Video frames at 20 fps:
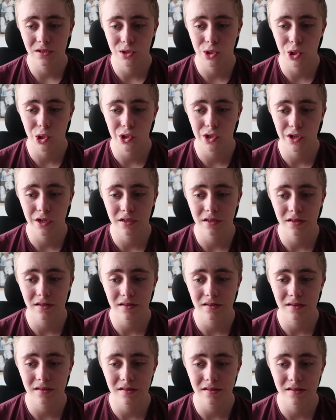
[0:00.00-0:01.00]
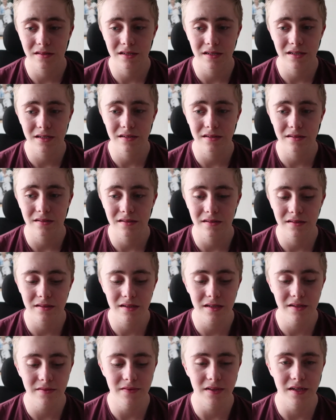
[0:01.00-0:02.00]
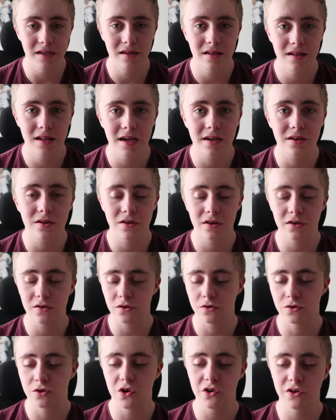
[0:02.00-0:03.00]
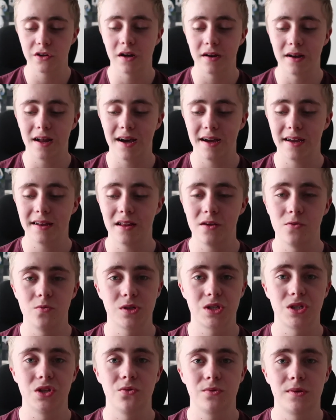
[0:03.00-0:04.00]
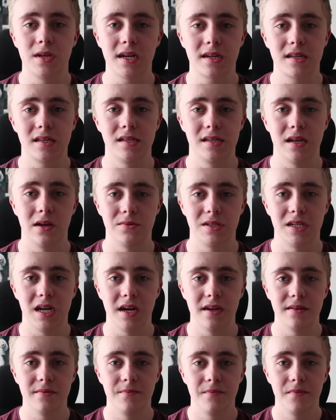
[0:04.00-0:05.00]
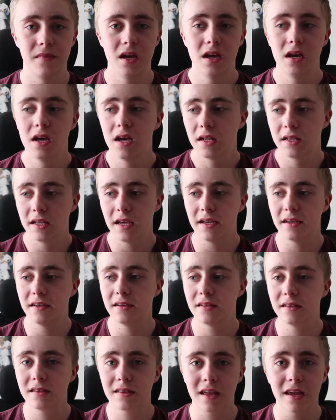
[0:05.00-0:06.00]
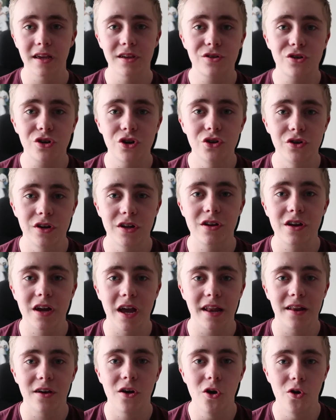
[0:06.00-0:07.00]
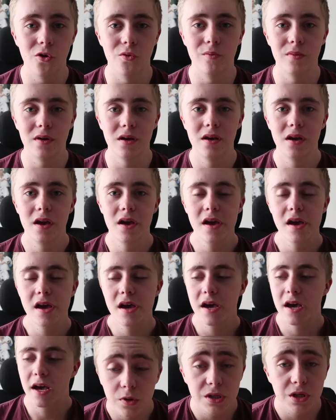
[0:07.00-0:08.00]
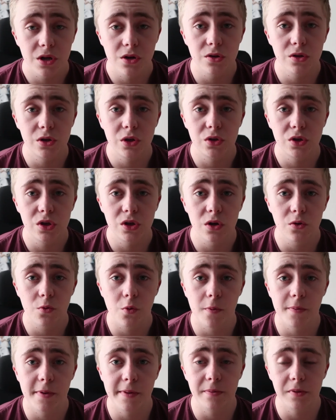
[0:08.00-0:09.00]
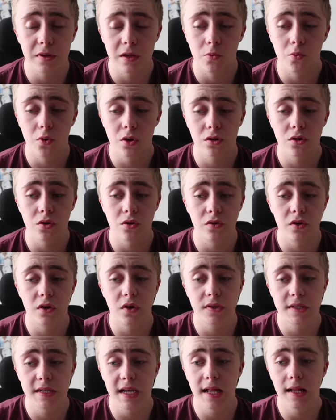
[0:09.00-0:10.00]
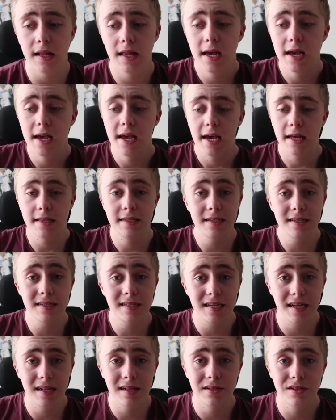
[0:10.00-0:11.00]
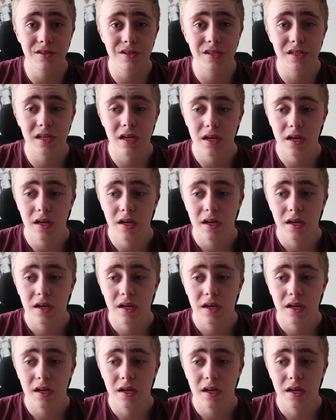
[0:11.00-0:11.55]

during the evening, like during the night it was no taxis outside. They couldn't get home. We started to talk with people that worked on the hotel, and they tell us,